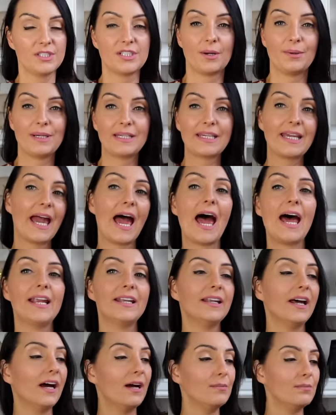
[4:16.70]
So
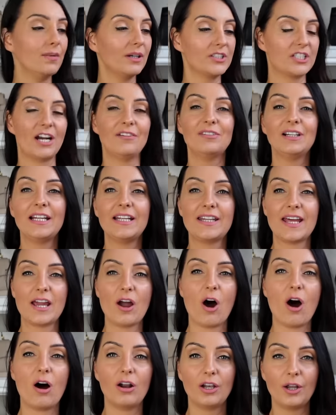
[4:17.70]
again, generally they
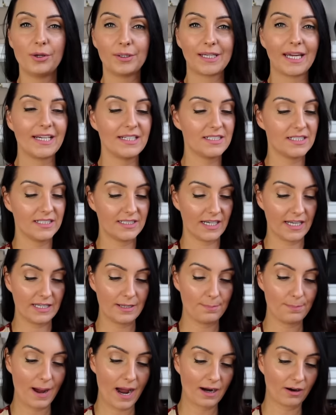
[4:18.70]
are located in
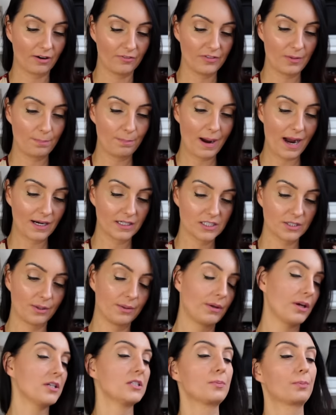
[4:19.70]
the back of the bag, so I'm
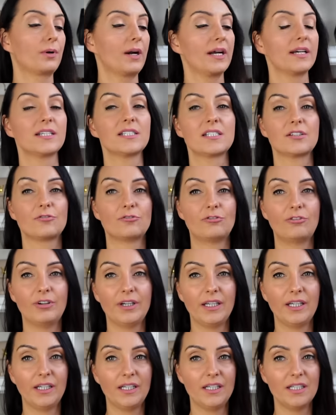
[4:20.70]
going to press
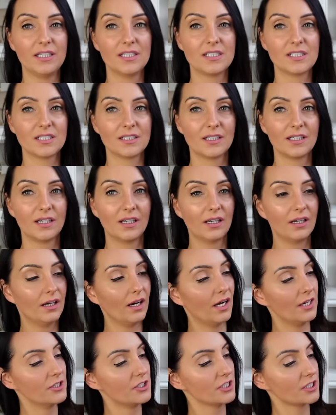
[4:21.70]
read
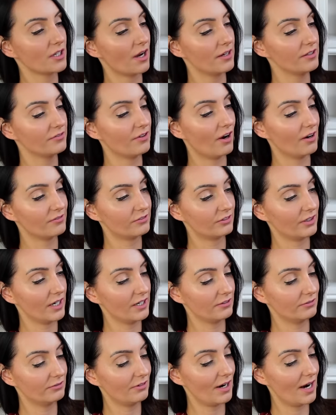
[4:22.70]
and just kind of hover it
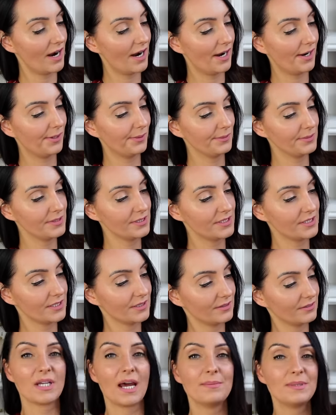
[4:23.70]
around.
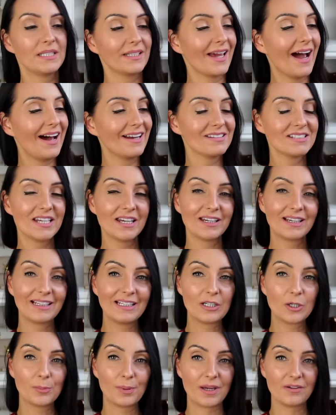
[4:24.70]
Sometimes it can take a
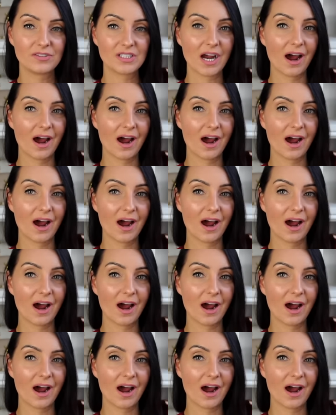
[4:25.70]
little bit of